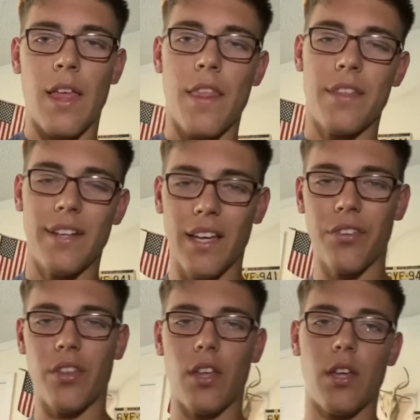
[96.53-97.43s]
The
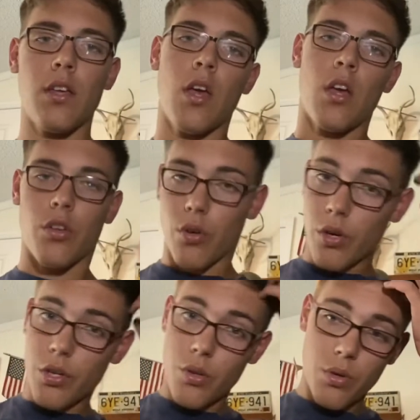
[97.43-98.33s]
next thing you're
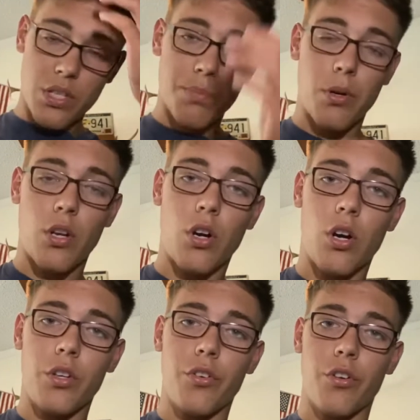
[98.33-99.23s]
going to do is put
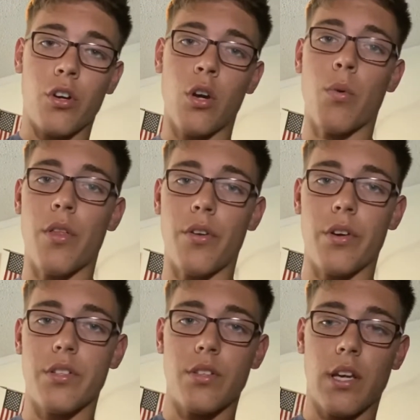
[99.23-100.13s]
on your hook, whether
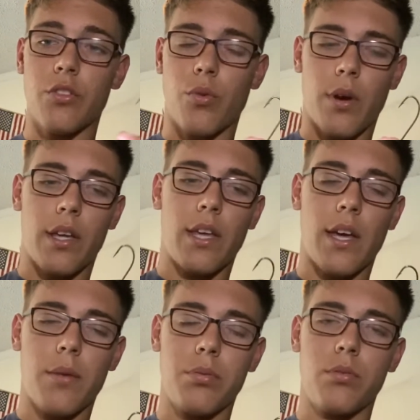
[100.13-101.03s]
it's extra wide
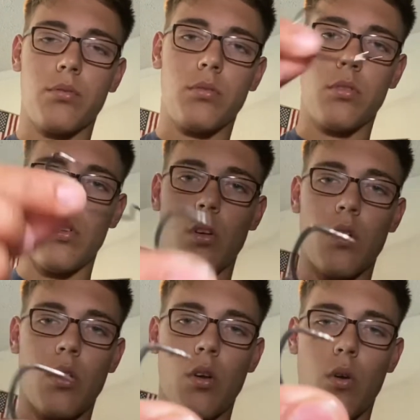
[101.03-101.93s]
gap
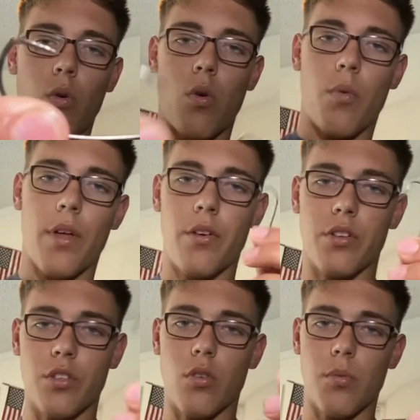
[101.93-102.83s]
or whether
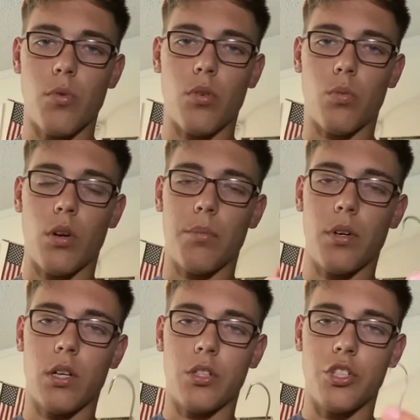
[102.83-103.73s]
it's a normal worm
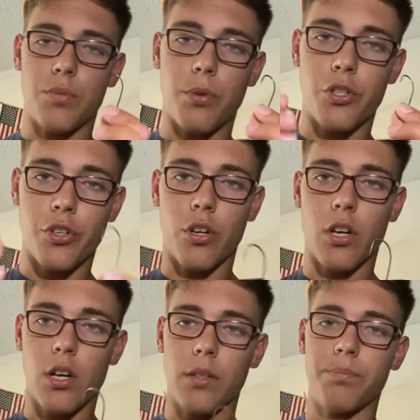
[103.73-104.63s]
hook. Just put your
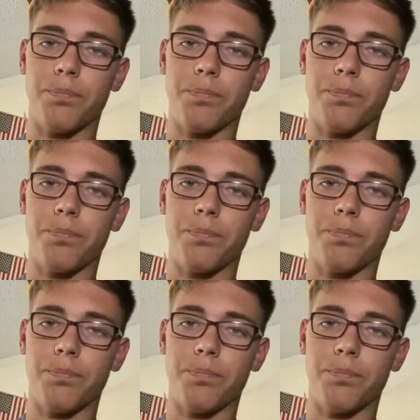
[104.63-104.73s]
hook on.